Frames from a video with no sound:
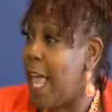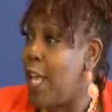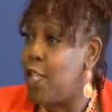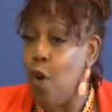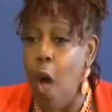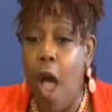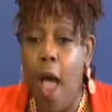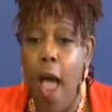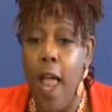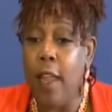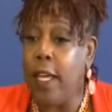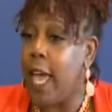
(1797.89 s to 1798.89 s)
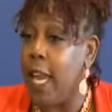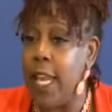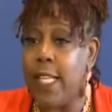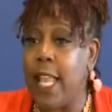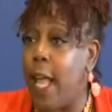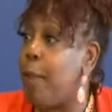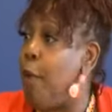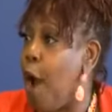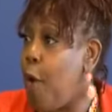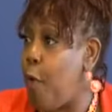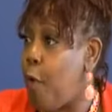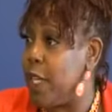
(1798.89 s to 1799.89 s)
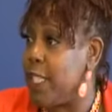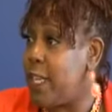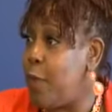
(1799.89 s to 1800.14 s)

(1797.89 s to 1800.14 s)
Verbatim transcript: So I, I, look at it as like priority.